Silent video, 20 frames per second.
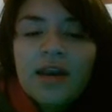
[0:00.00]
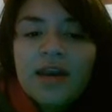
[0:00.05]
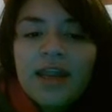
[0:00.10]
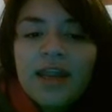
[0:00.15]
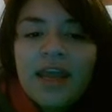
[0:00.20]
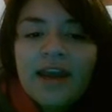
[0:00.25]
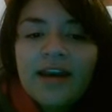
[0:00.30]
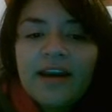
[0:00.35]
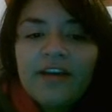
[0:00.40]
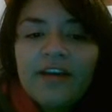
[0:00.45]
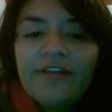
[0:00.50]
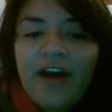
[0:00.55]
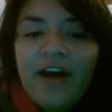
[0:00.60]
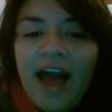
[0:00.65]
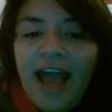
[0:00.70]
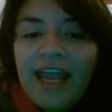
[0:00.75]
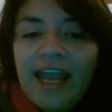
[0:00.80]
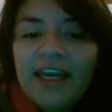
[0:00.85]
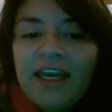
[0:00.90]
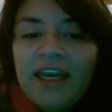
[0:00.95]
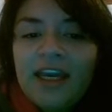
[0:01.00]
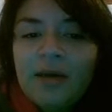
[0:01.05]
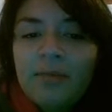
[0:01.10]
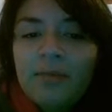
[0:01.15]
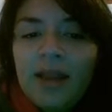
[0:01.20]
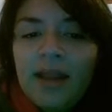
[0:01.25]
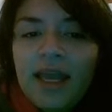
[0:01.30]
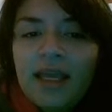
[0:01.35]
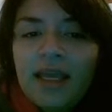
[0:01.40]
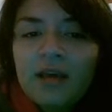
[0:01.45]
Negative, I
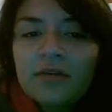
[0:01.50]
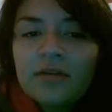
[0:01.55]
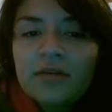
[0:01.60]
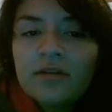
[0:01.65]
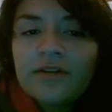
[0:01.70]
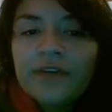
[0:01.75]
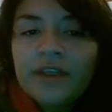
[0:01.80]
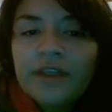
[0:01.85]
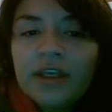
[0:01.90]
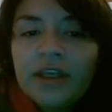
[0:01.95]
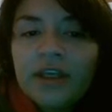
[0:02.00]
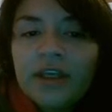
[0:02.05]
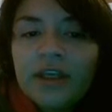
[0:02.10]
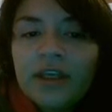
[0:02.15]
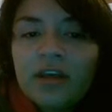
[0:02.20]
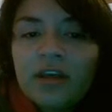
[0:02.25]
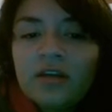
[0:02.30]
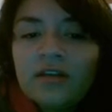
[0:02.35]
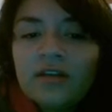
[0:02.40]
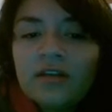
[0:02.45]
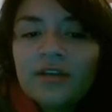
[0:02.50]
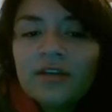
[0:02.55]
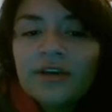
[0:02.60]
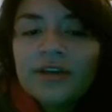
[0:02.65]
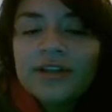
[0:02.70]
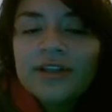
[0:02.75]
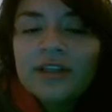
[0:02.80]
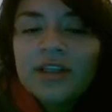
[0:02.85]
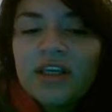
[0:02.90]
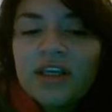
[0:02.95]
didn't play. You see,
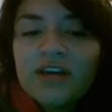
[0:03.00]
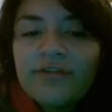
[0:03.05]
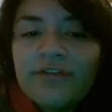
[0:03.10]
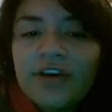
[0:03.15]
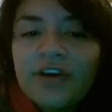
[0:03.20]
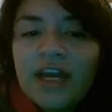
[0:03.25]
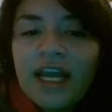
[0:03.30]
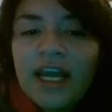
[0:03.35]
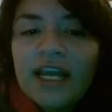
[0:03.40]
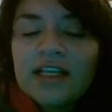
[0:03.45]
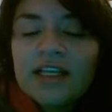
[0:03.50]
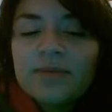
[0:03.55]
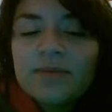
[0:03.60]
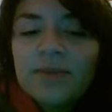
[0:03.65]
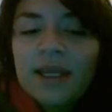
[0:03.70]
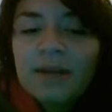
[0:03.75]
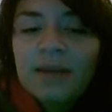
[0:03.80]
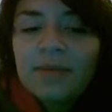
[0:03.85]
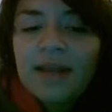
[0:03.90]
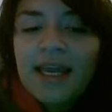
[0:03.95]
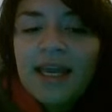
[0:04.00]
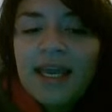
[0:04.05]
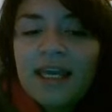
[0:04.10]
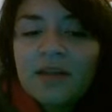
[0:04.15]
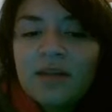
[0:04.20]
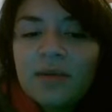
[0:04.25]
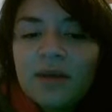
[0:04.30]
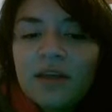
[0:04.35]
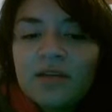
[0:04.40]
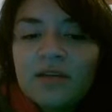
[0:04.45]
notice the difference.
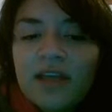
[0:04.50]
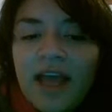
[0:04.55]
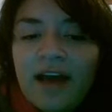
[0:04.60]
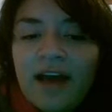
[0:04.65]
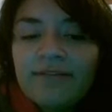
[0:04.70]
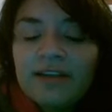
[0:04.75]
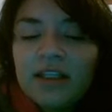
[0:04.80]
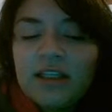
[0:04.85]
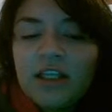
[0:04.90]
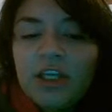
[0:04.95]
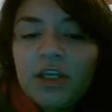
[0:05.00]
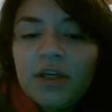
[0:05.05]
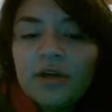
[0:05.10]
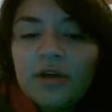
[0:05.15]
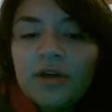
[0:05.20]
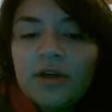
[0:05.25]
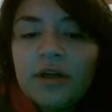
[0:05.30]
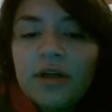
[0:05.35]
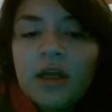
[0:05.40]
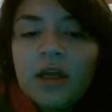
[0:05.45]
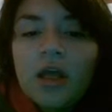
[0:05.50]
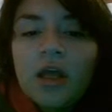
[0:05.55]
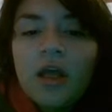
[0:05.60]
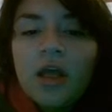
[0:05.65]
Played, because I have it here.